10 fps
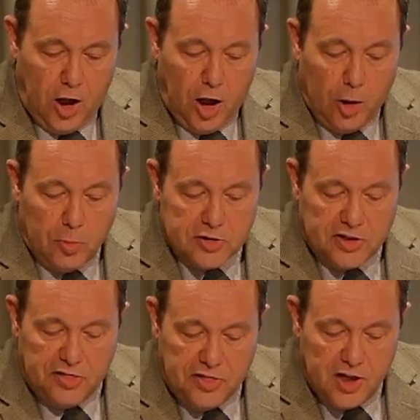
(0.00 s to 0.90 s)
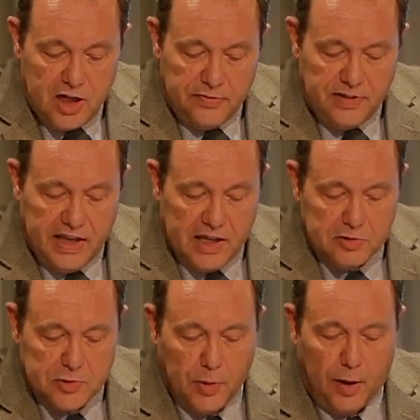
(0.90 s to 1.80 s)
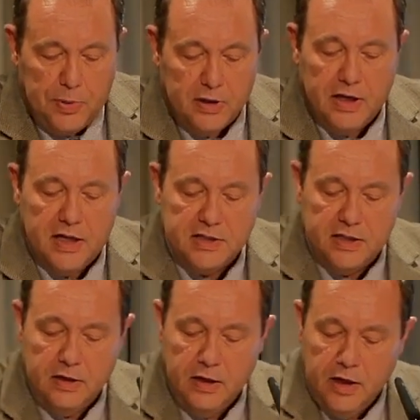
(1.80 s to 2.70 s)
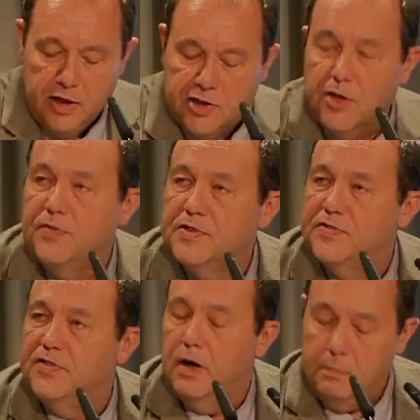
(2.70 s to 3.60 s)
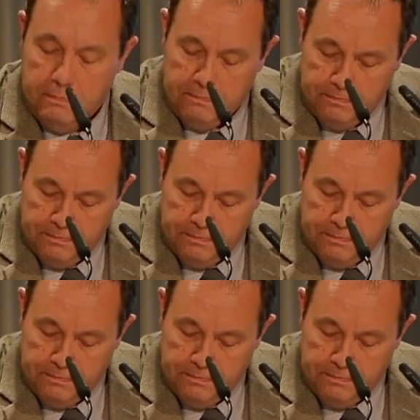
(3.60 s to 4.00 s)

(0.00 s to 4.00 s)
Almost a third of the EU's population suffers from